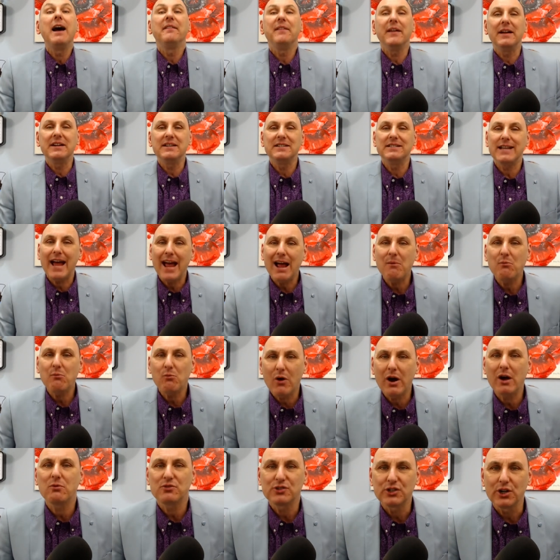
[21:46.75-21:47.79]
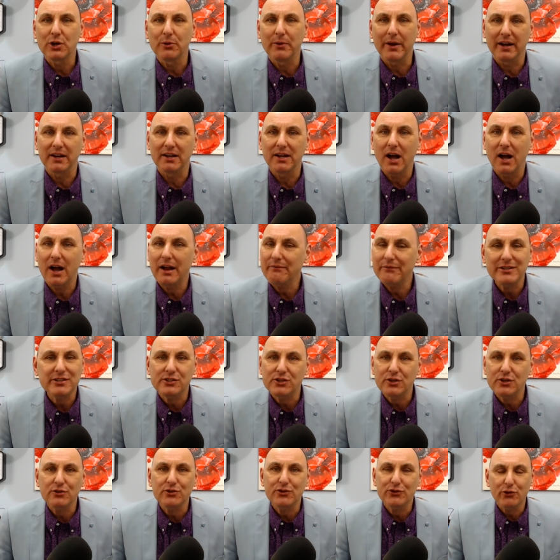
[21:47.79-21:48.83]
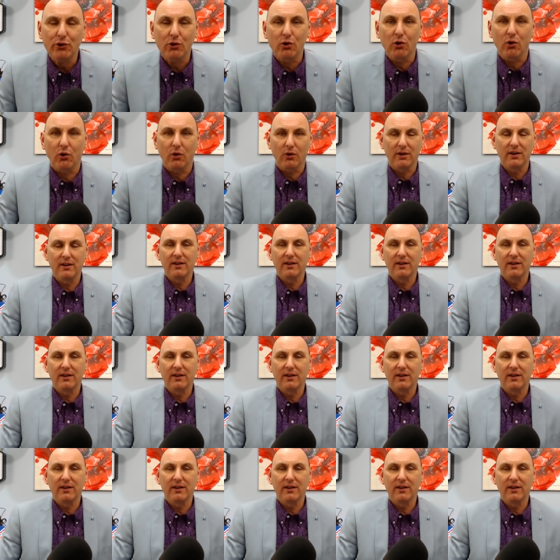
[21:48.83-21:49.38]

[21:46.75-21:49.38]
then damn well do it. Life is too short.